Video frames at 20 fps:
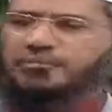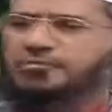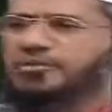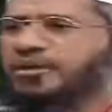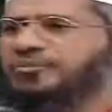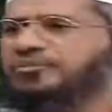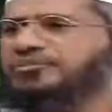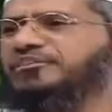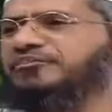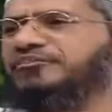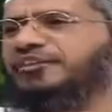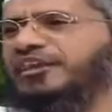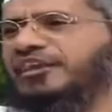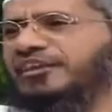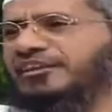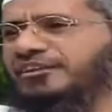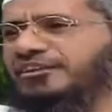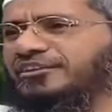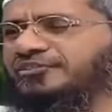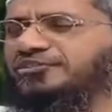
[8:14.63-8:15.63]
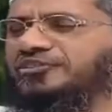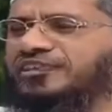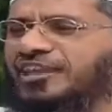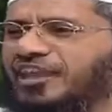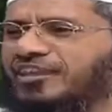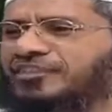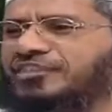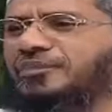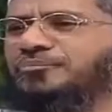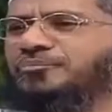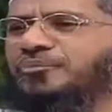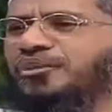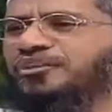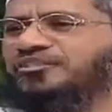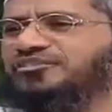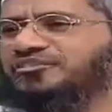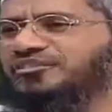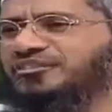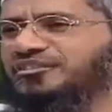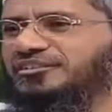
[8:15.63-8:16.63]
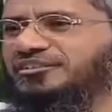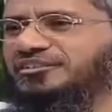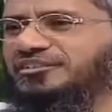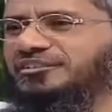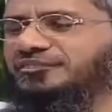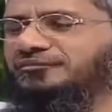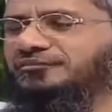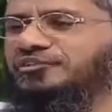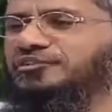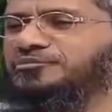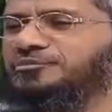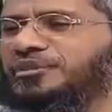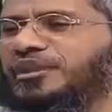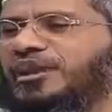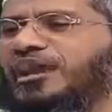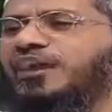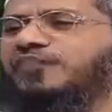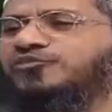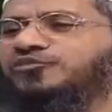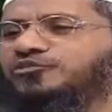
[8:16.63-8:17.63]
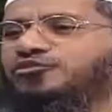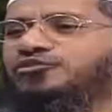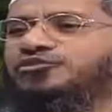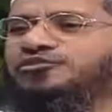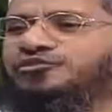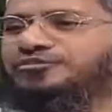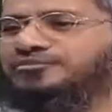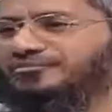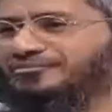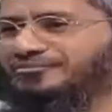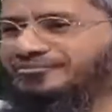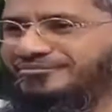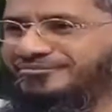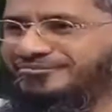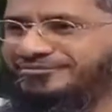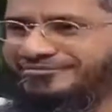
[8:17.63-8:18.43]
And it becomes difficult. So there are some mosques which pray half juz